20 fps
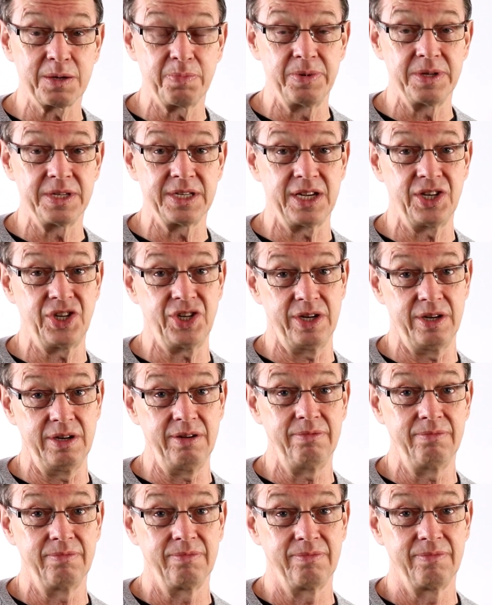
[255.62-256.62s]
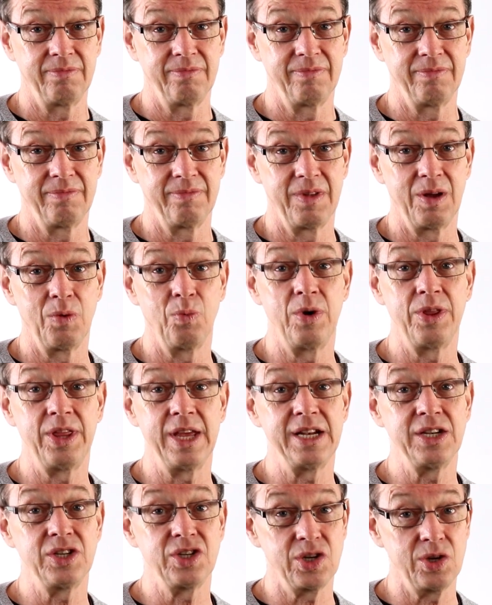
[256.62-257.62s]
position
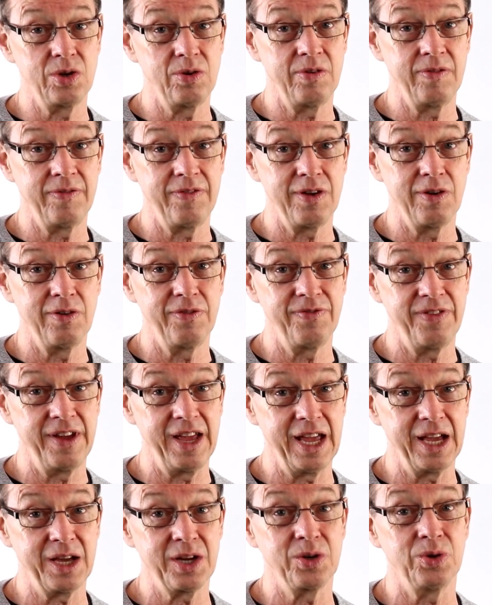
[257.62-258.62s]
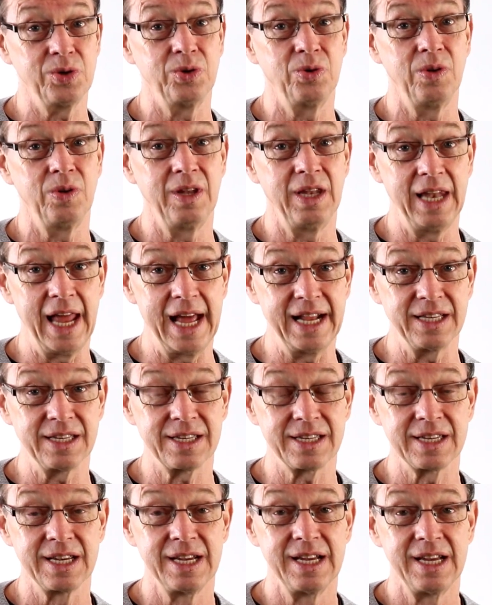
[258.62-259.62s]
within 2 of your vehicle
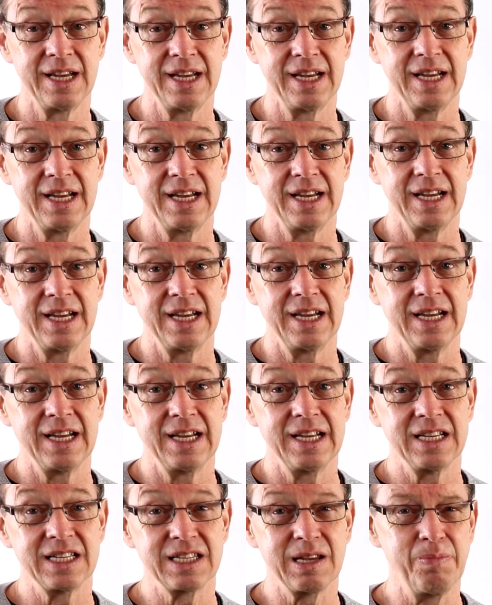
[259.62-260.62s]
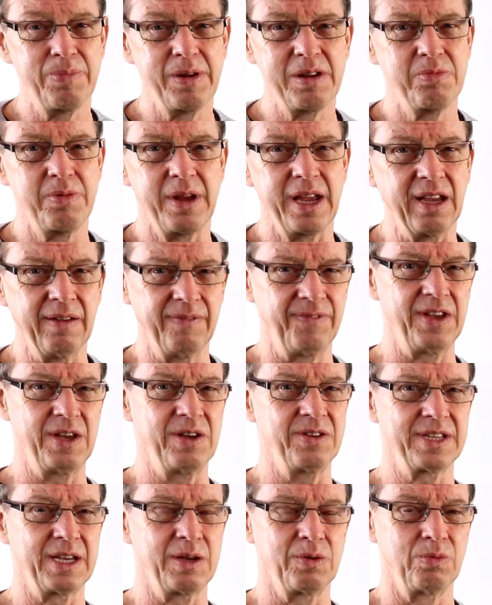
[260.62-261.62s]
lengths. Some people are a bit
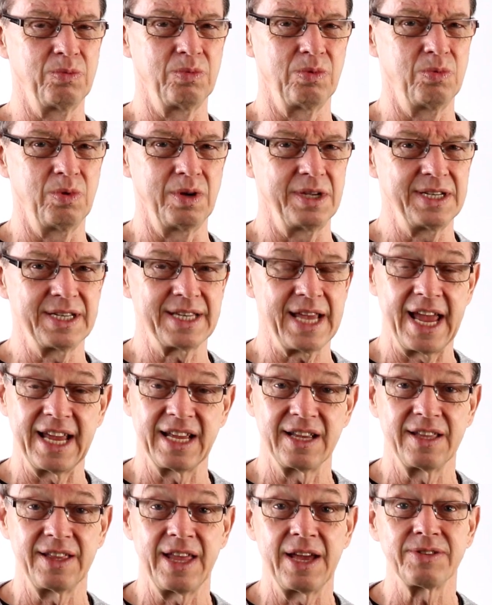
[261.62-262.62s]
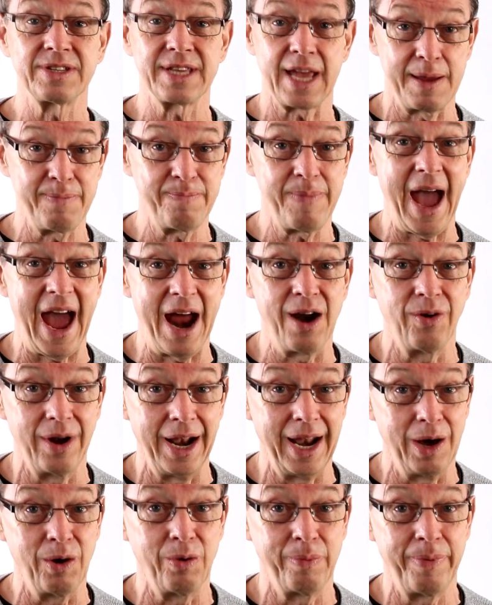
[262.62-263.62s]
confusing. What are you saying? They'll say
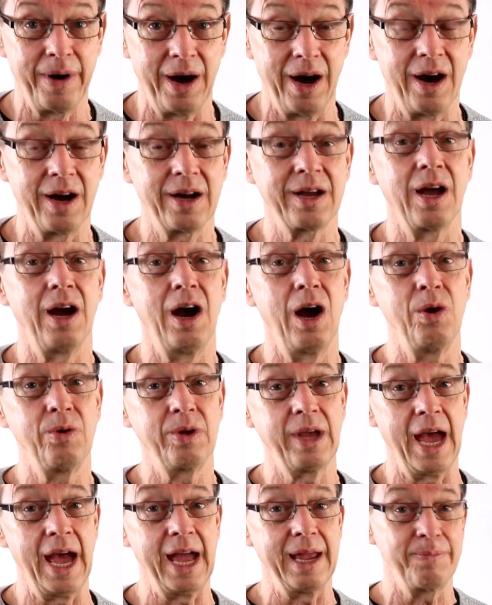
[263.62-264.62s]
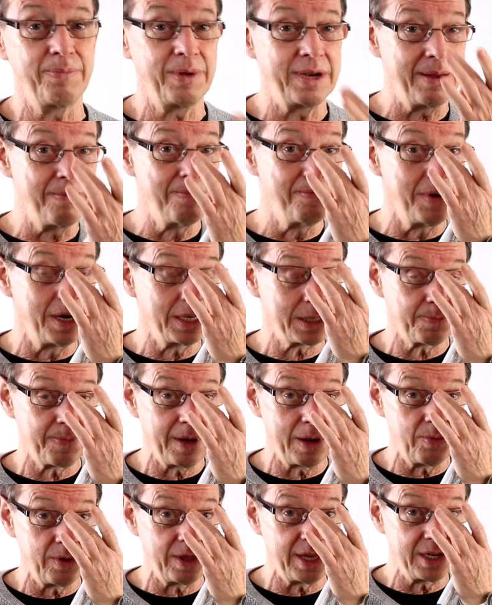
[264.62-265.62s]
parallel park. Okay, but it must be
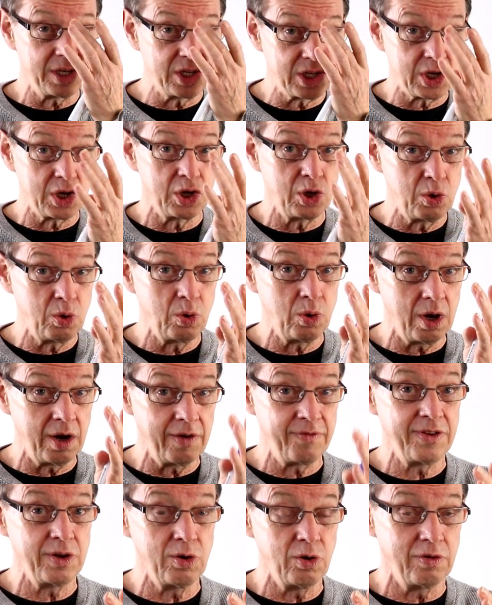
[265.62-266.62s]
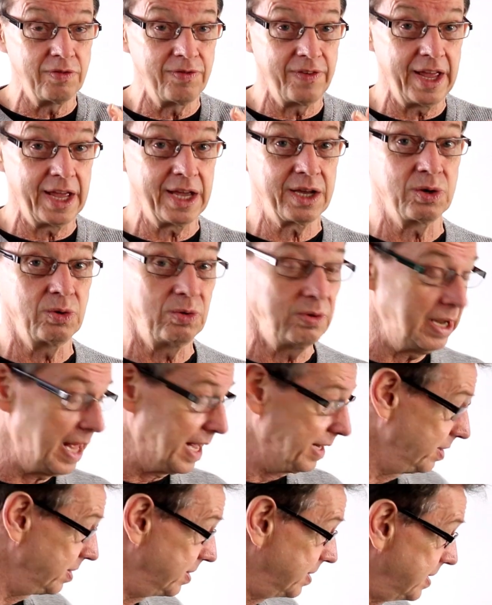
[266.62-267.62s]
within 2 of your vehicle
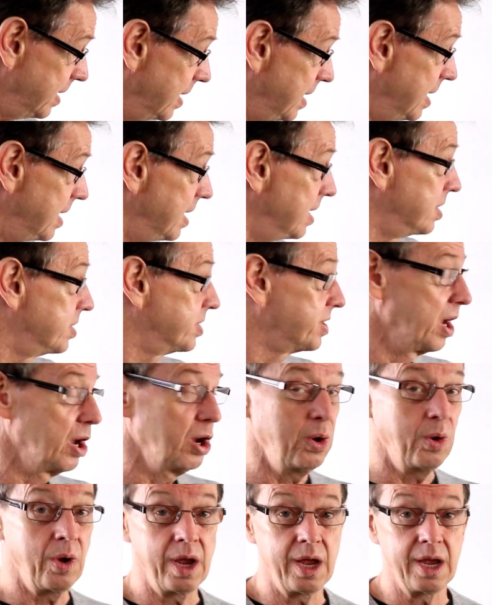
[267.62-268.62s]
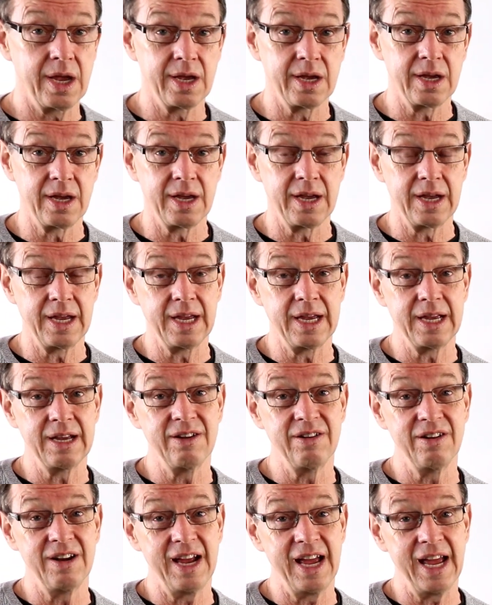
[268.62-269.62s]
lengths. So,
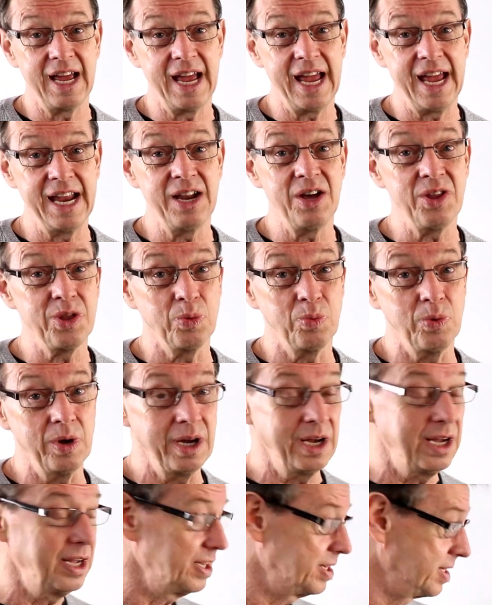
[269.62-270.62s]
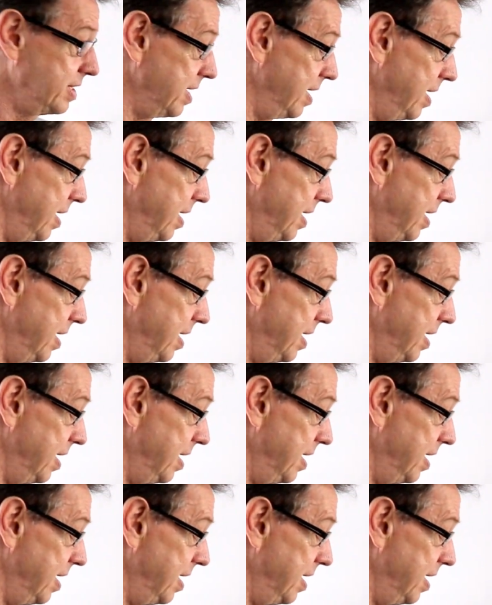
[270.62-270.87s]
in other words,